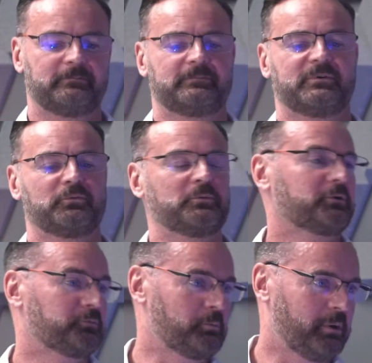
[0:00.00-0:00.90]

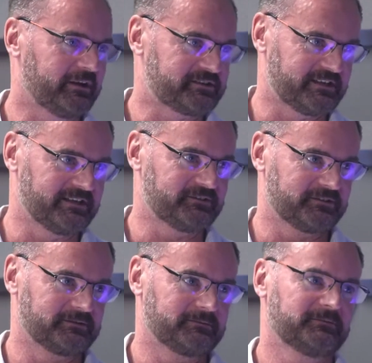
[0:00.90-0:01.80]
government policies
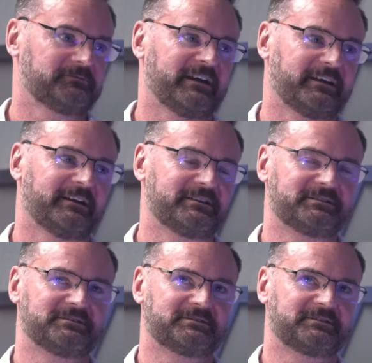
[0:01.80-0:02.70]
and
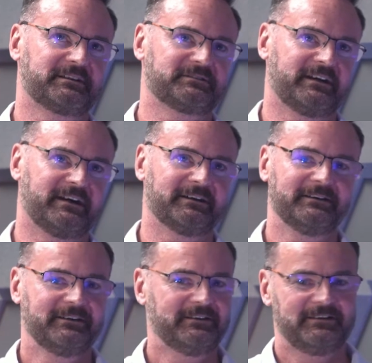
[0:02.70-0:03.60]
regulations and things like
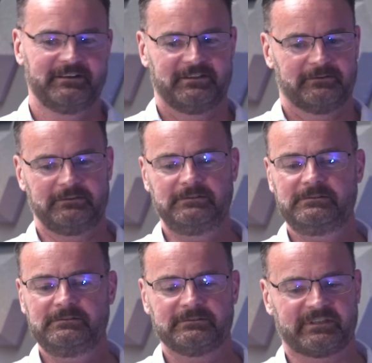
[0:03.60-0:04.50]

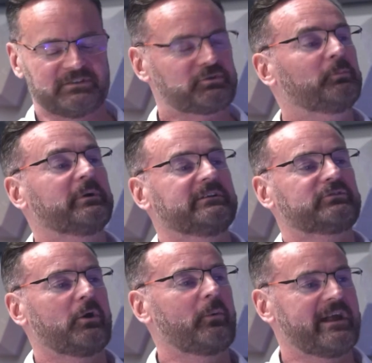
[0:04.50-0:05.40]
that. These companies
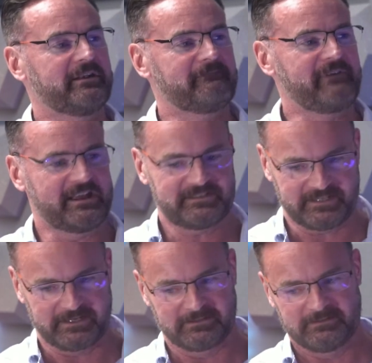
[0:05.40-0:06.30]
go away and invest
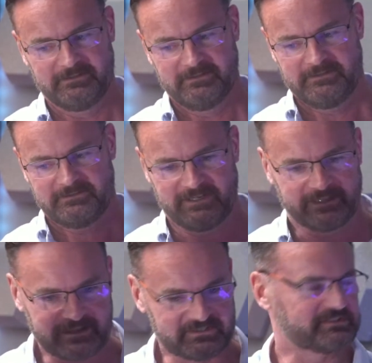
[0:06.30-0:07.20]
in, right,
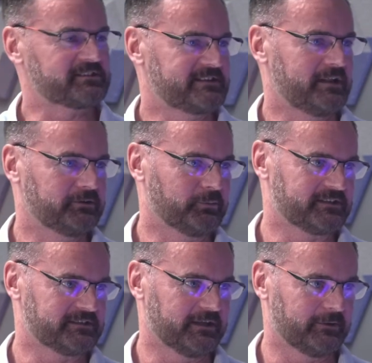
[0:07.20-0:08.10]
this is the standard way
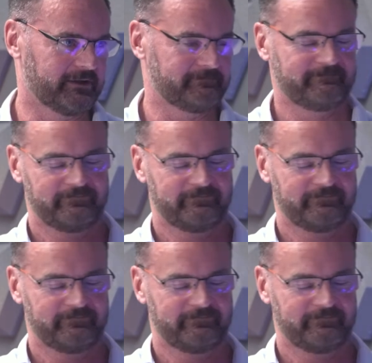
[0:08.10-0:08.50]
to do it.